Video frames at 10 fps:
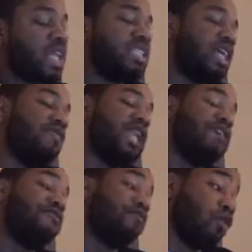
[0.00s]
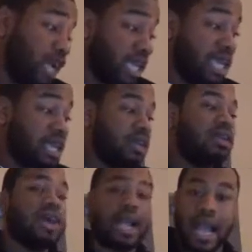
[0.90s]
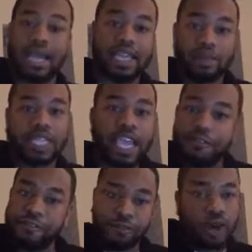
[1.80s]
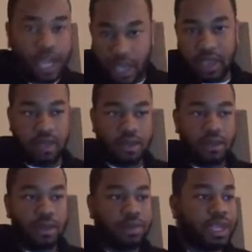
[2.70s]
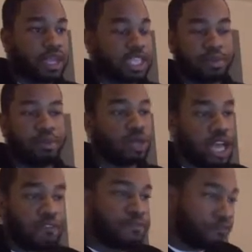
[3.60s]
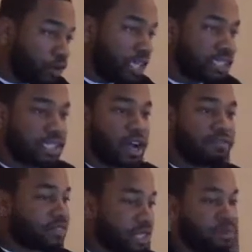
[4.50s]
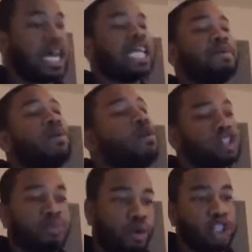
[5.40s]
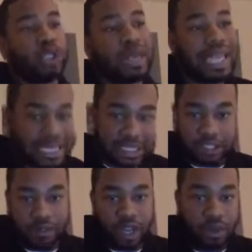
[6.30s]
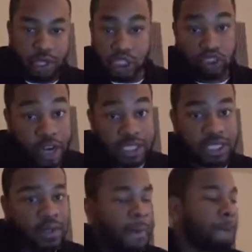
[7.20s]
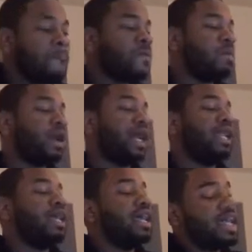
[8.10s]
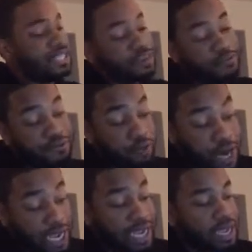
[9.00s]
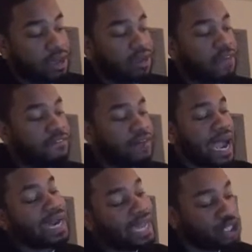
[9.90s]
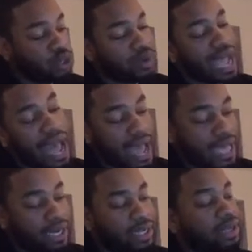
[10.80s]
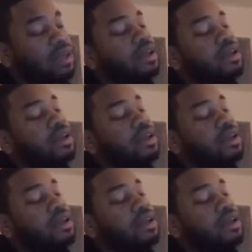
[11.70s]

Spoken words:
He's giving a free, I got to keep saying free, because people love free stuff. Sometimes people won't support you unless it's free, which is crazy. But it's a free financial guide.